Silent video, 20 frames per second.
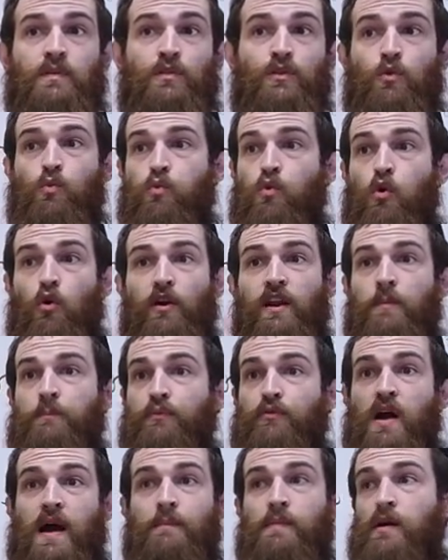The water
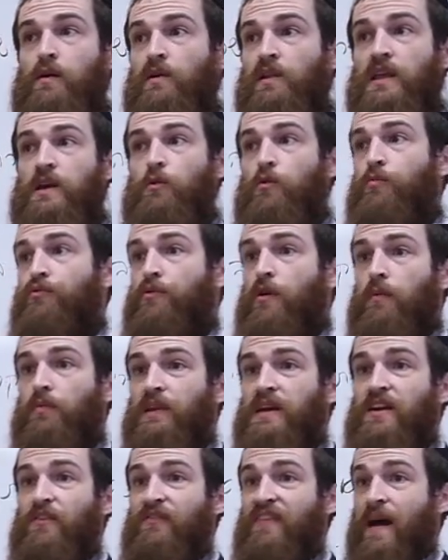primarily will
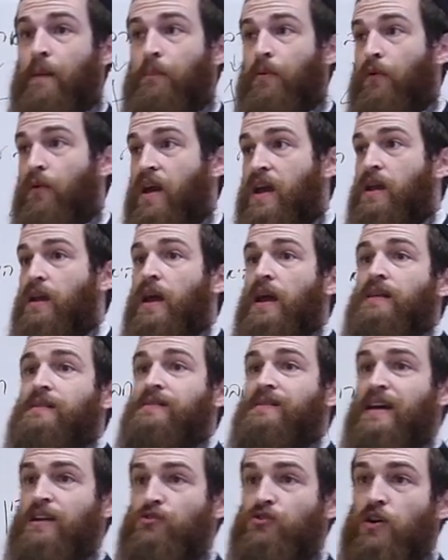probably evaporate,
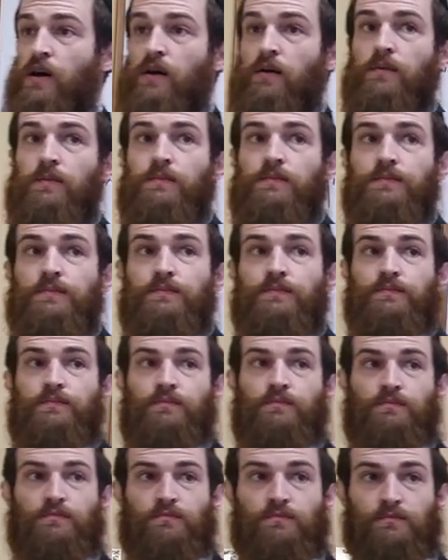et cetera,
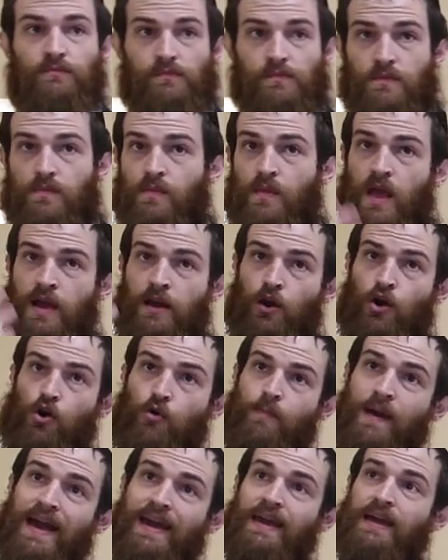and
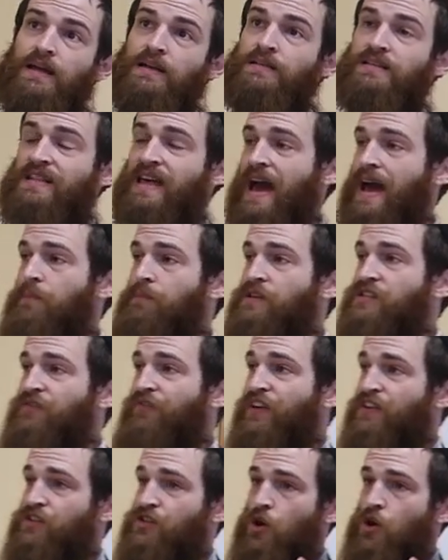go back into the atmosphere.